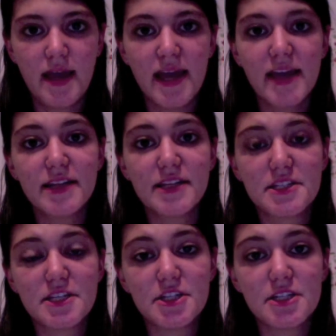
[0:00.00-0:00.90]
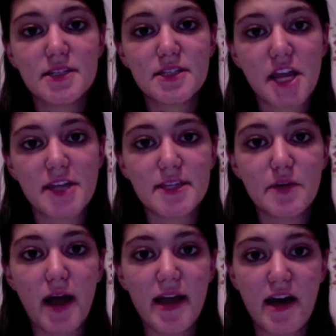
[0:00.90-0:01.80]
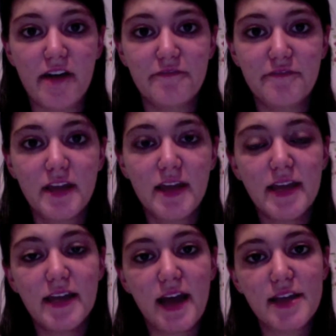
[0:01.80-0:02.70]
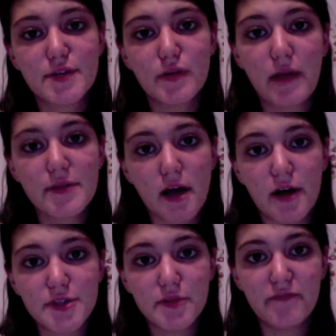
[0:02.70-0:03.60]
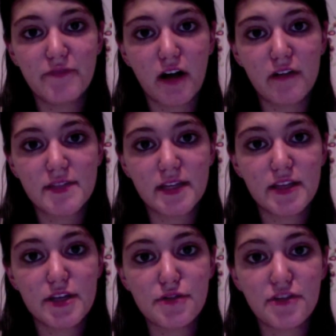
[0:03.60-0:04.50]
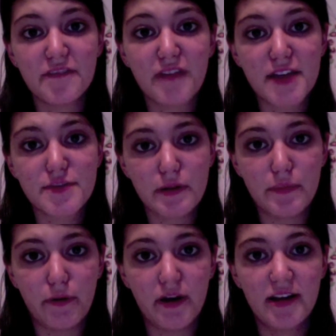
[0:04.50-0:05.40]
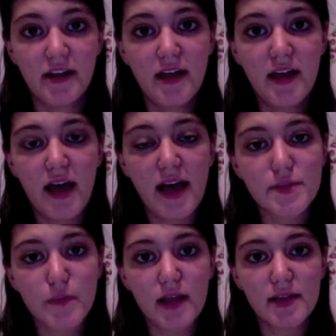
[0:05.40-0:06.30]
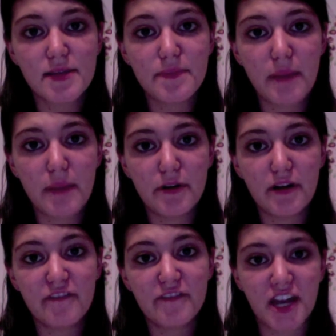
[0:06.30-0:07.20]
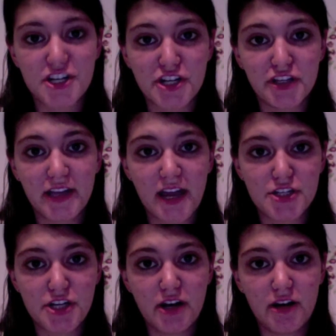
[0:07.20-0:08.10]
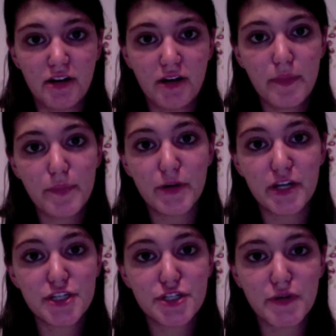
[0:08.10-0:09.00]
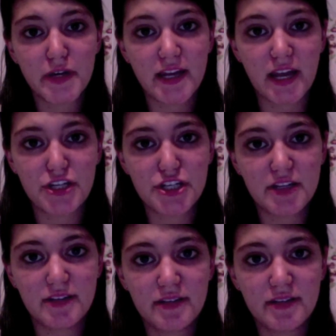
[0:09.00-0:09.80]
In addition to Jcyf, in high school I was also involved in the Youth Advisory Board, as well as a member of Gesher L'Kesher, Bridge to a Connection.